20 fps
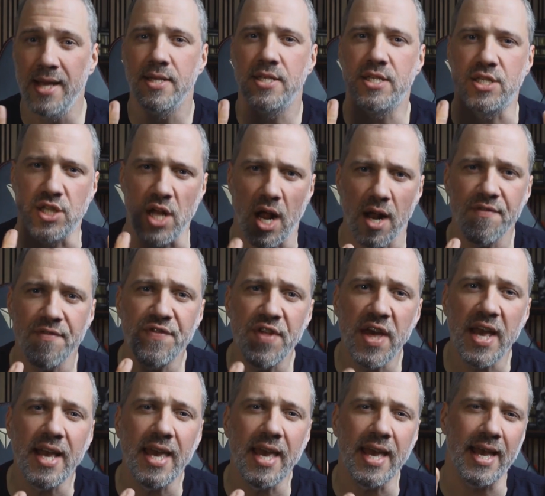start
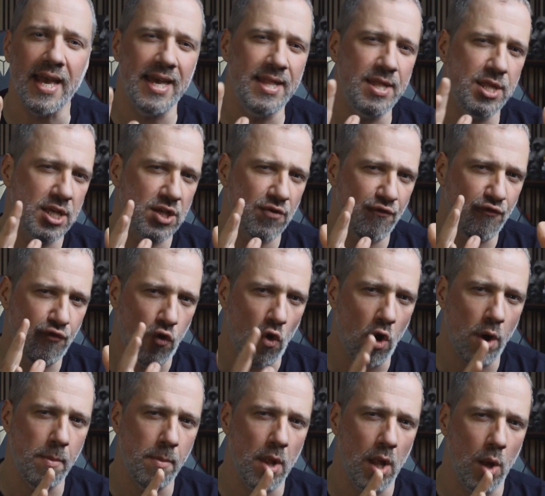thinking in this
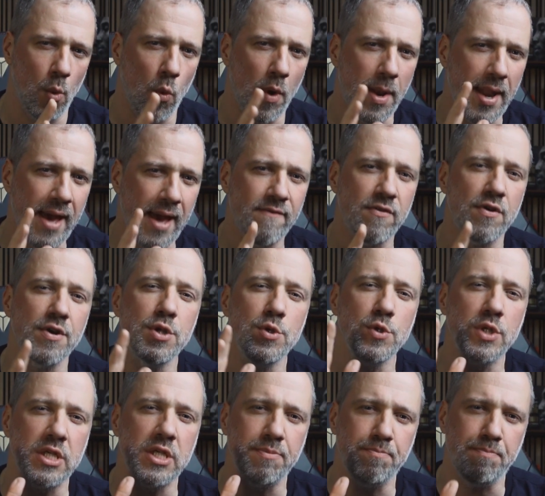formula whenever you
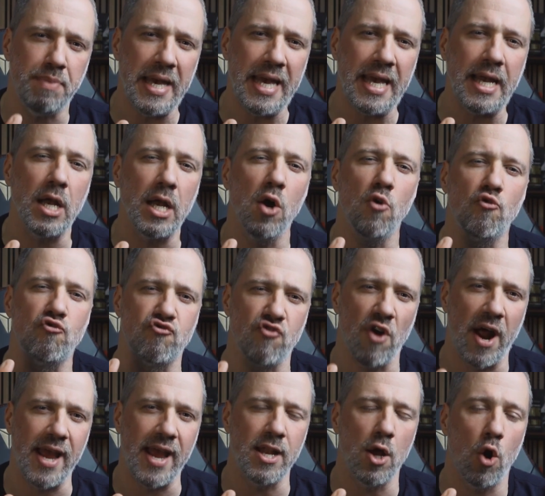speak,
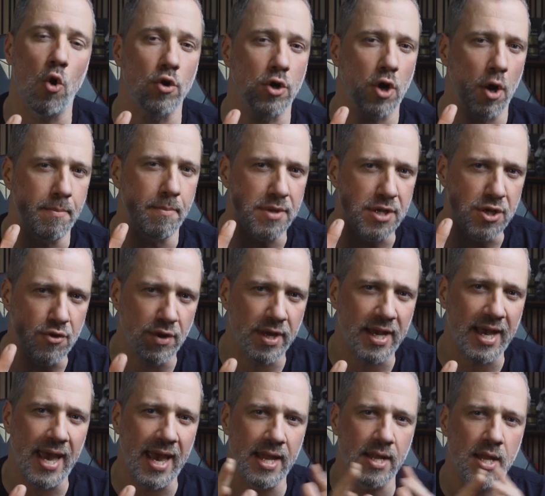write, or
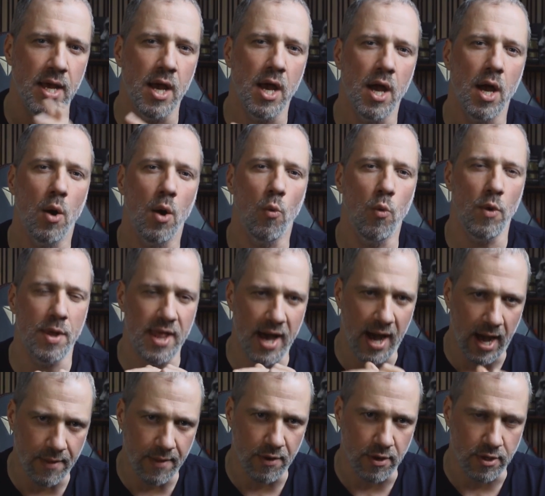communicate with
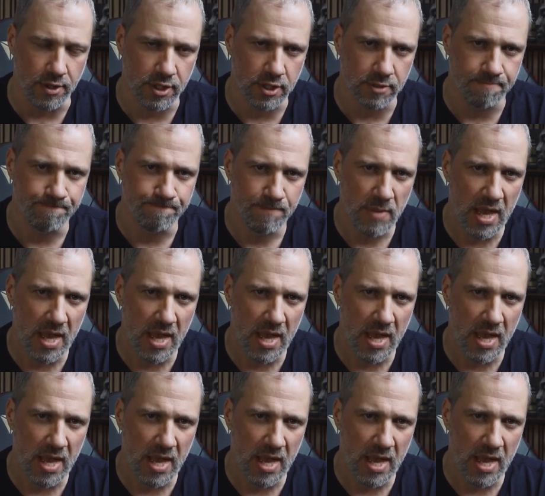others.